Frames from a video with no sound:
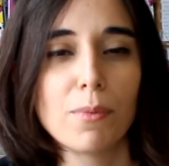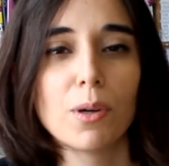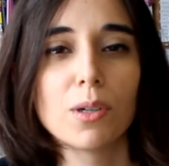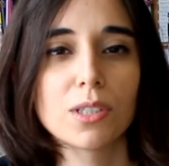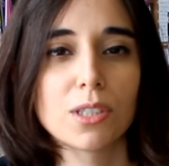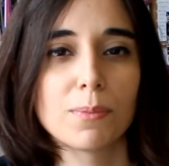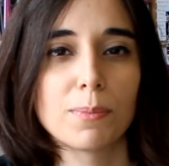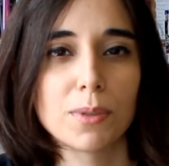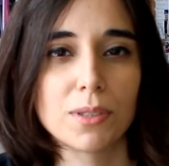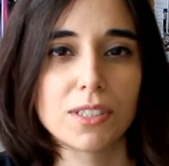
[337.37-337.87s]

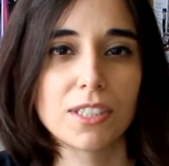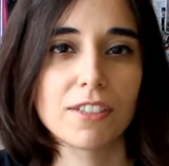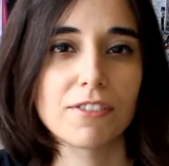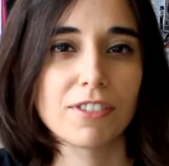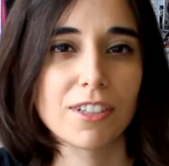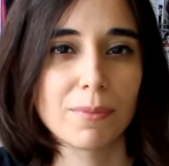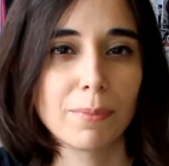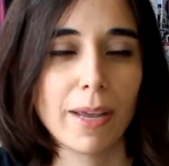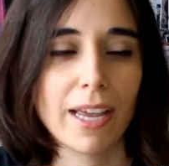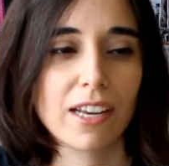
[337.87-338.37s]
multiple
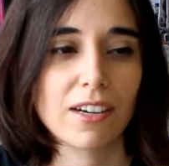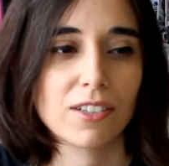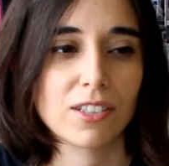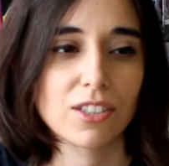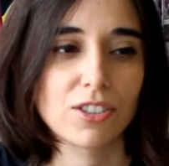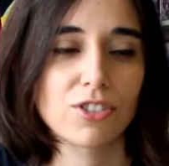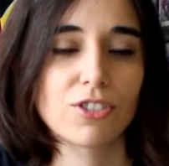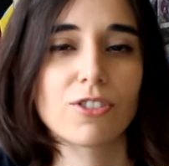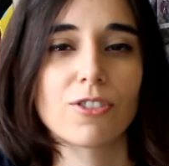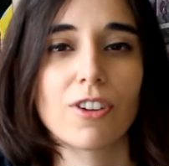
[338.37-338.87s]
different
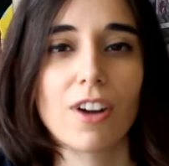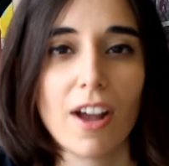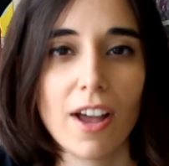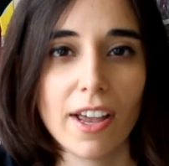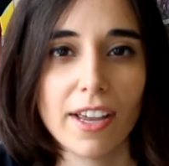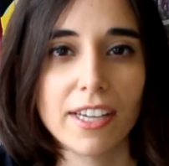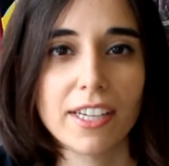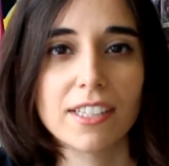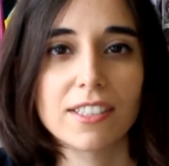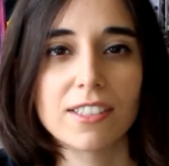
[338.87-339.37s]
panels
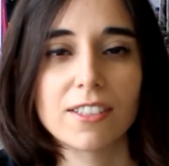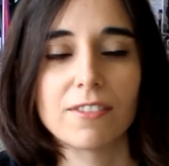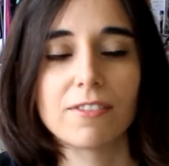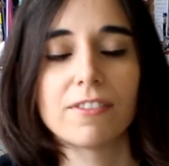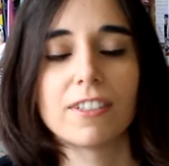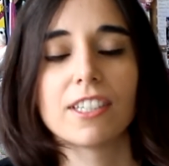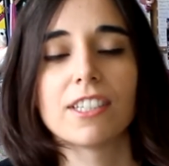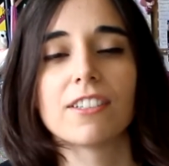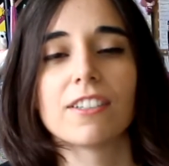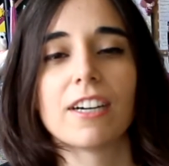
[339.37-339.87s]
trying to
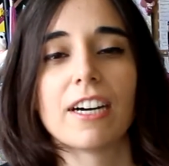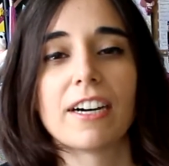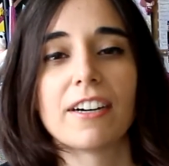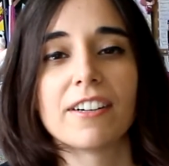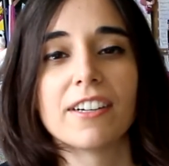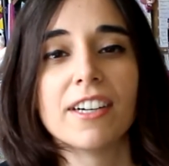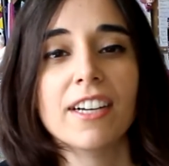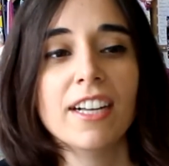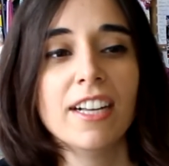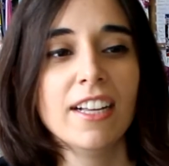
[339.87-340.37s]
figure
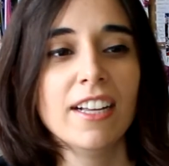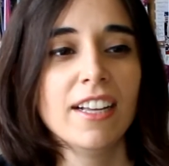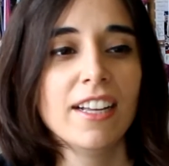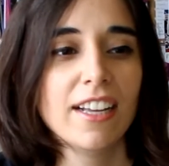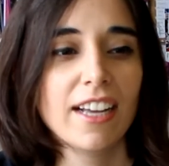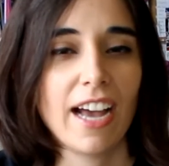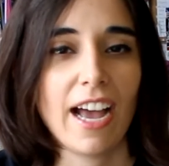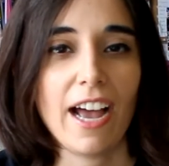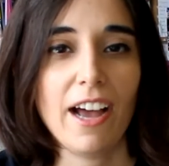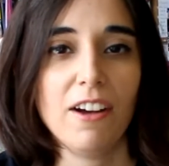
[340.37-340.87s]
out
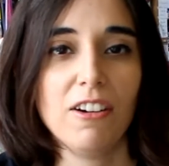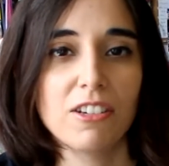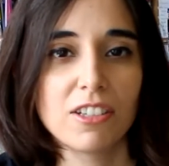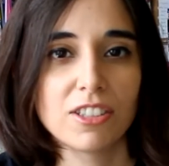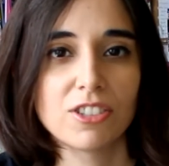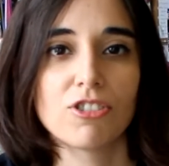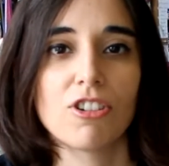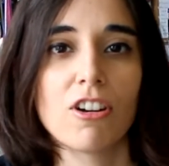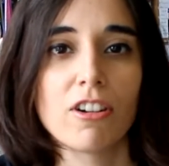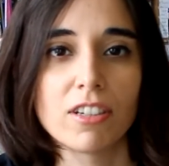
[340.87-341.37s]
how
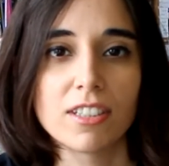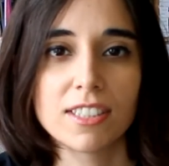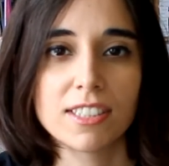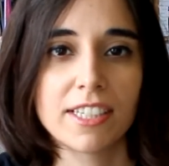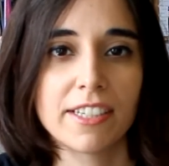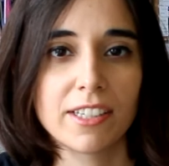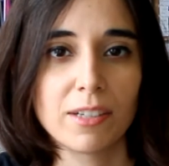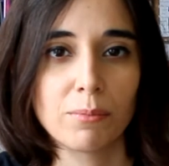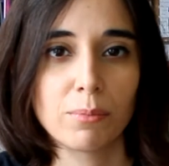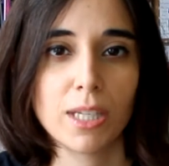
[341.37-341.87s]
to draw a
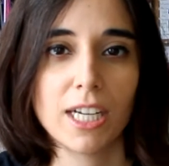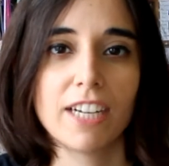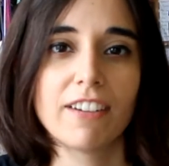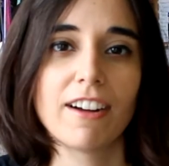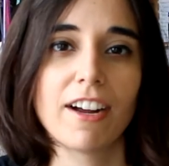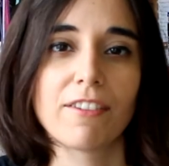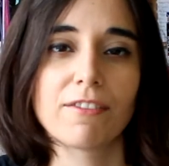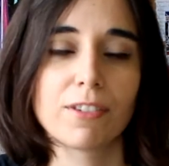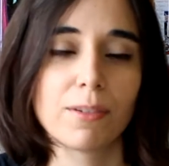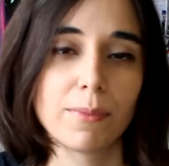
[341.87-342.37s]
stinking
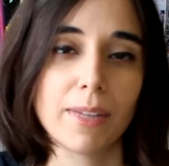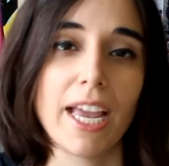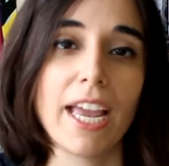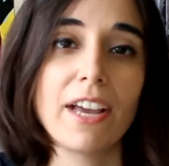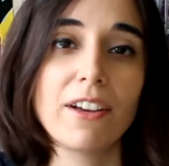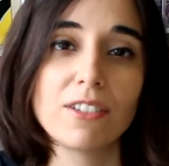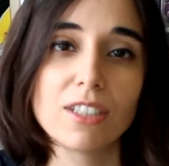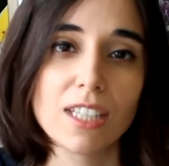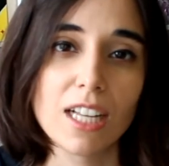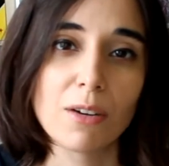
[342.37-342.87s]
playground from the
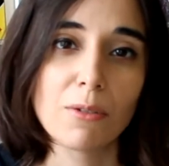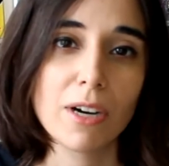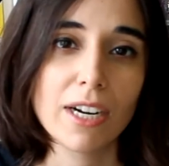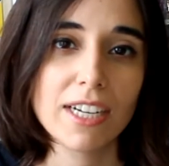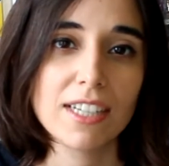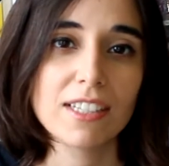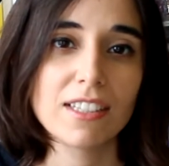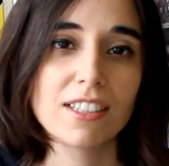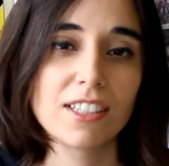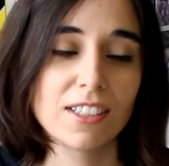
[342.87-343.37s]
angle I want
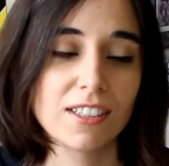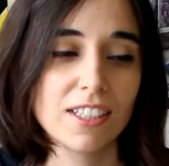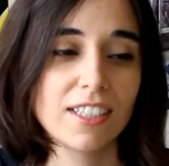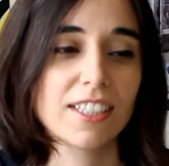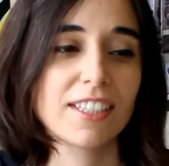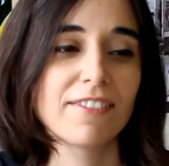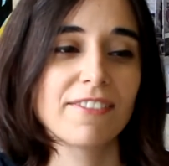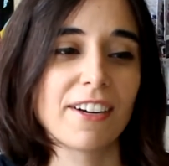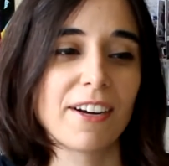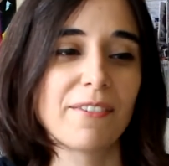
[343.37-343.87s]
it to
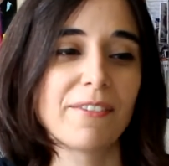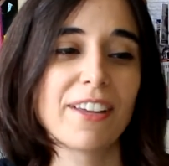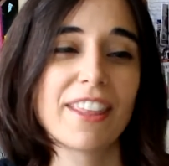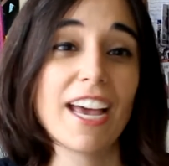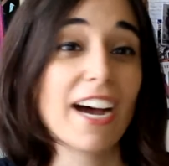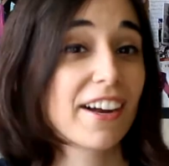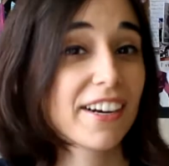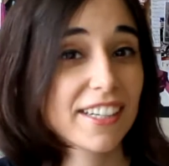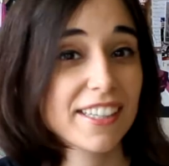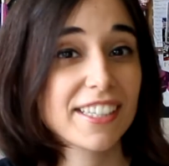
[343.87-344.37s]
look from
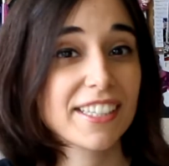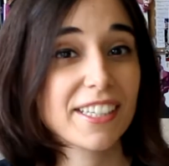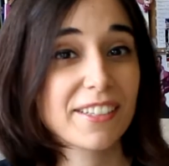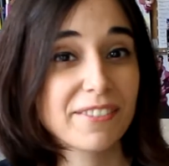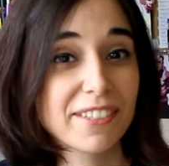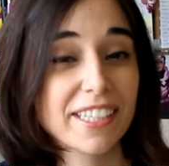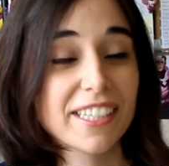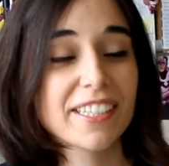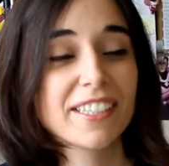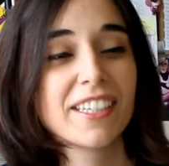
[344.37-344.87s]
without it looking
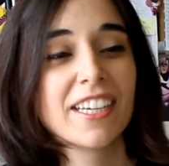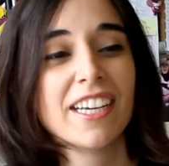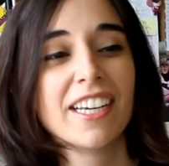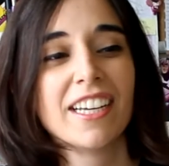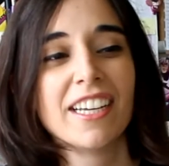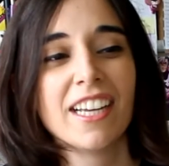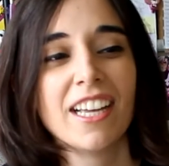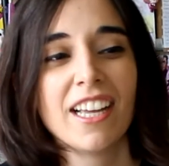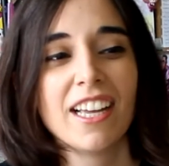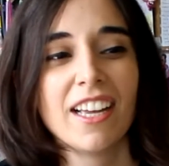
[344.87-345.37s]
weird.
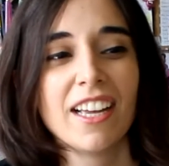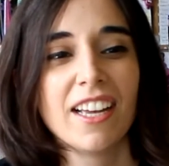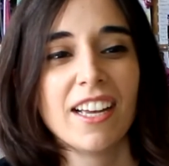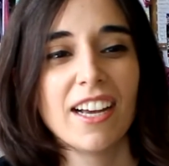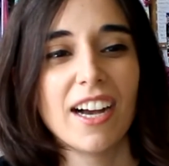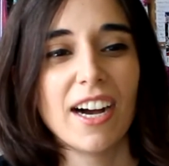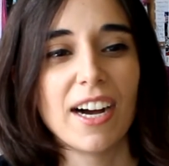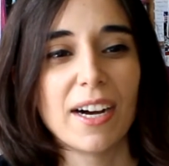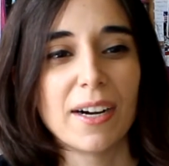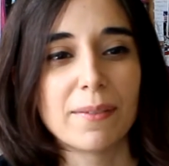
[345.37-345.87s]

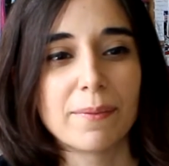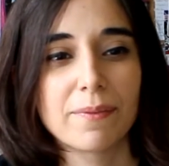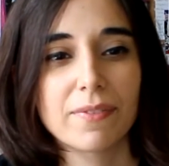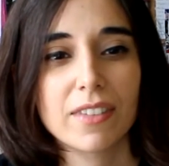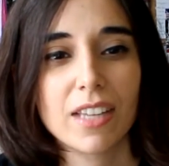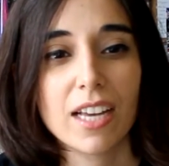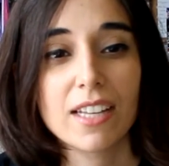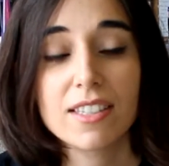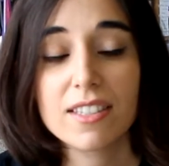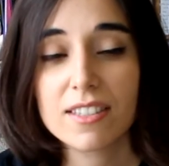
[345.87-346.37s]

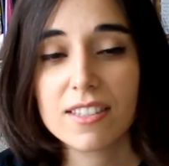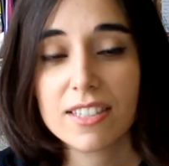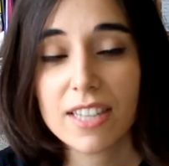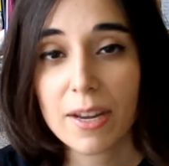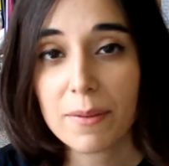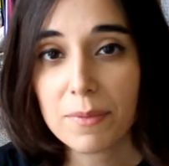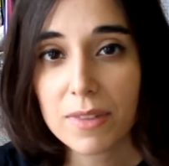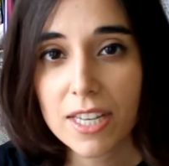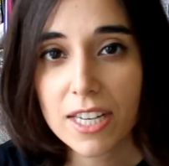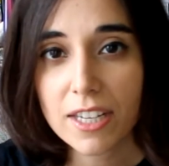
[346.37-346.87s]
And
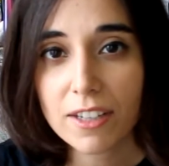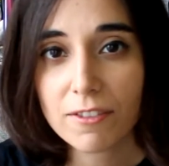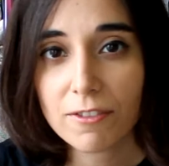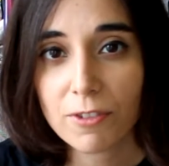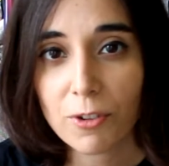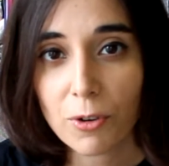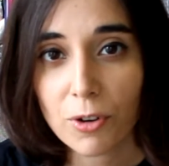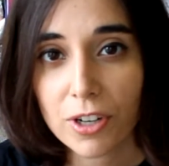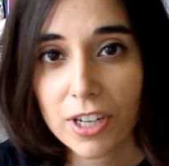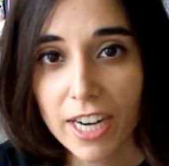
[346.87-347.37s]
same thing
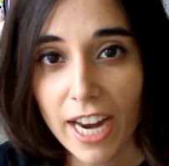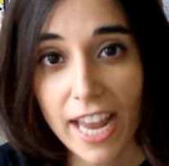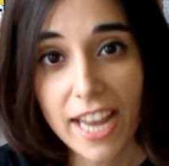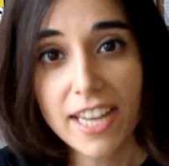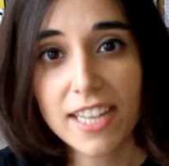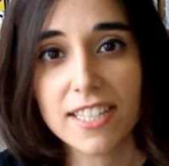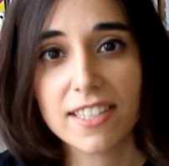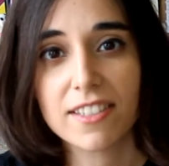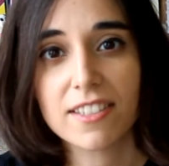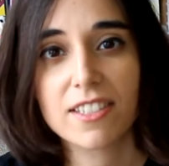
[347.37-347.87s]
for
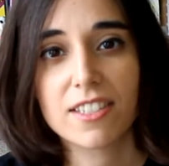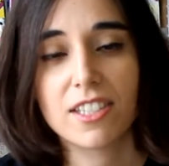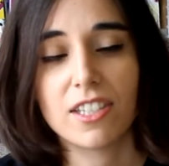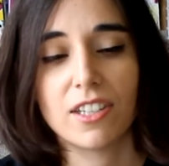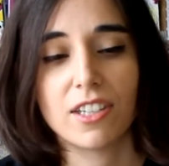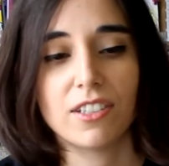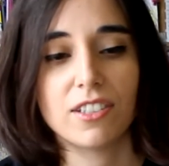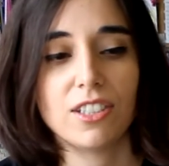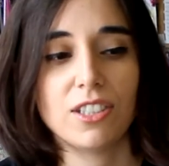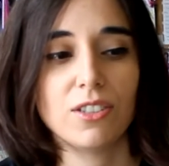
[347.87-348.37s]
hands.
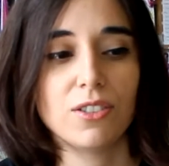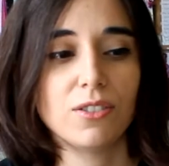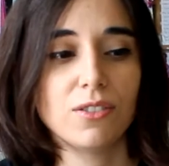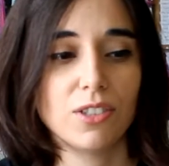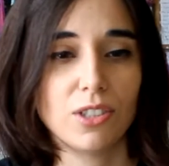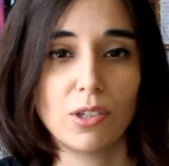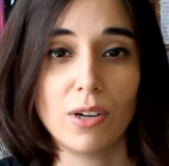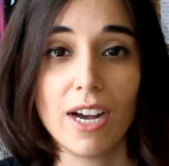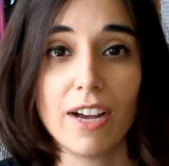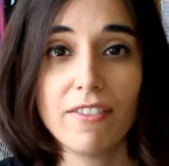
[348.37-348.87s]
You know,
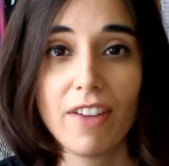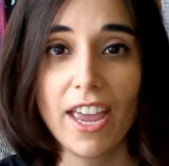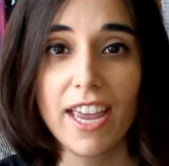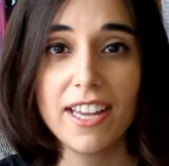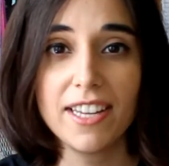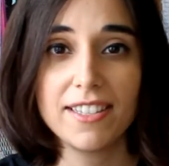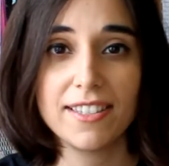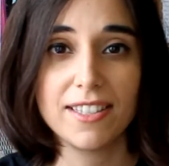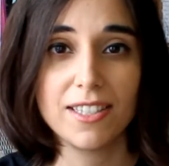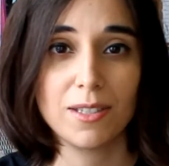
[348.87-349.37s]
you have
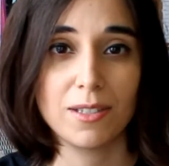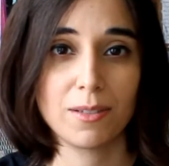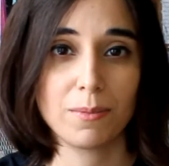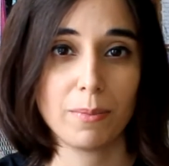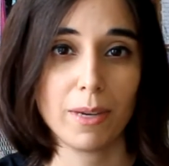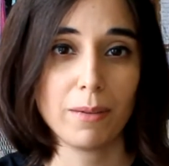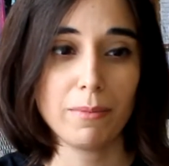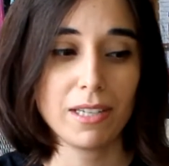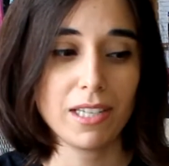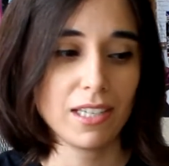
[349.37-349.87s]
hands,
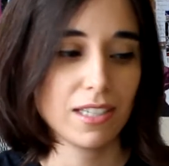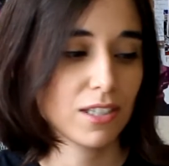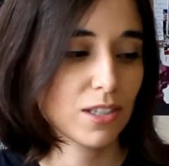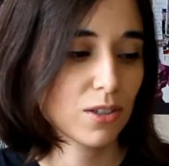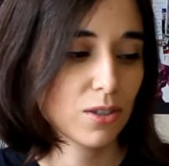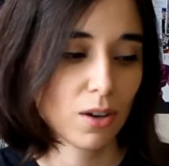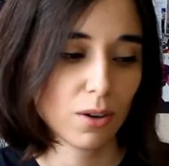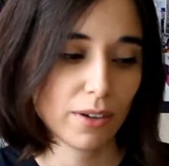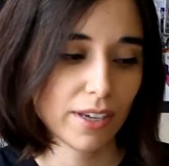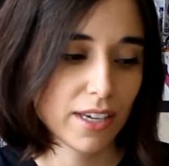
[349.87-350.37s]
baby. It's
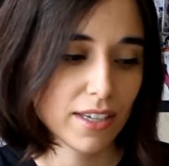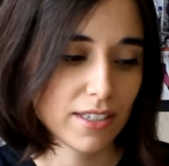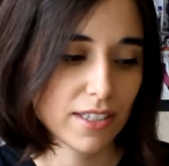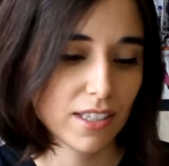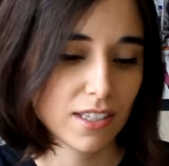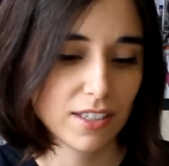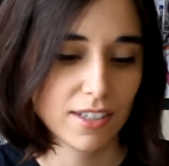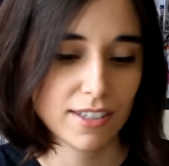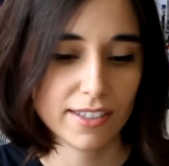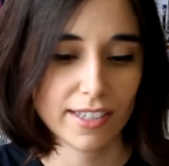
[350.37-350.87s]
so
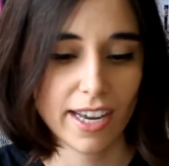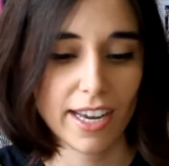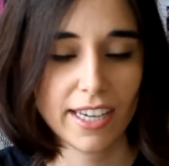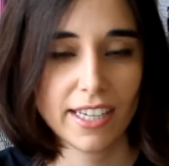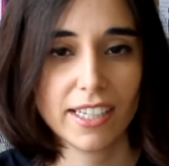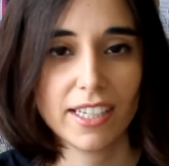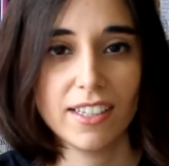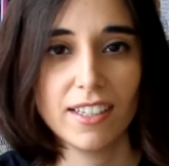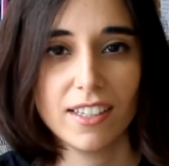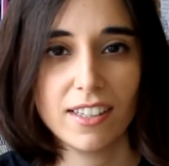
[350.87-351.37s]
easy to
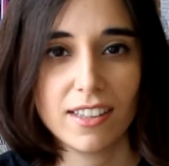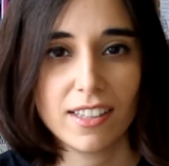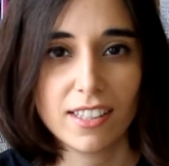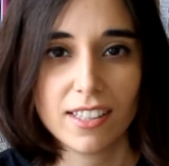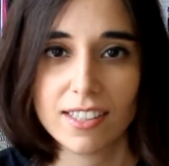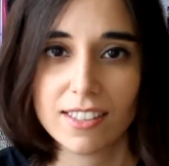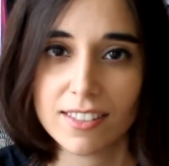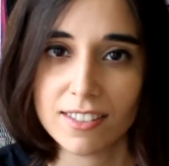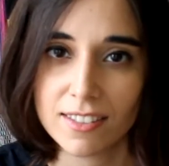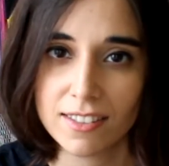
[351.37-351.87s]
take the
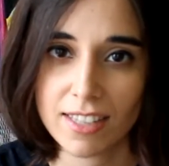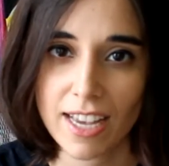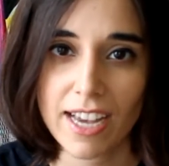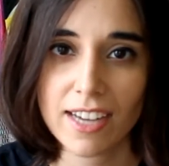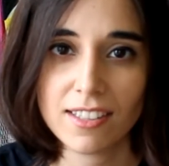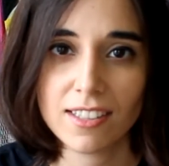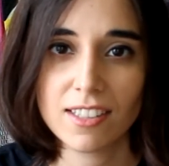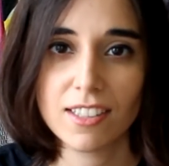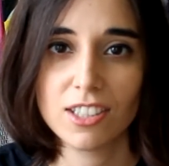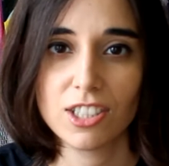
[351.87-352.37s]

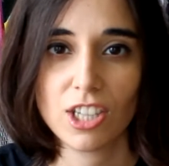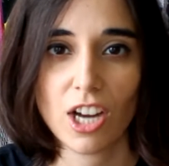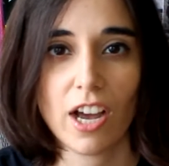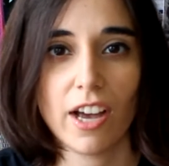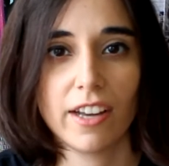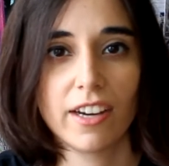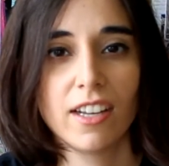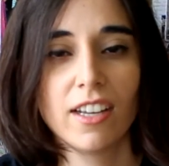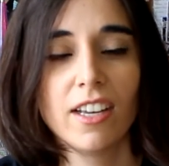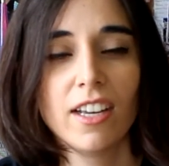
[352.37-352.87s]
exact shot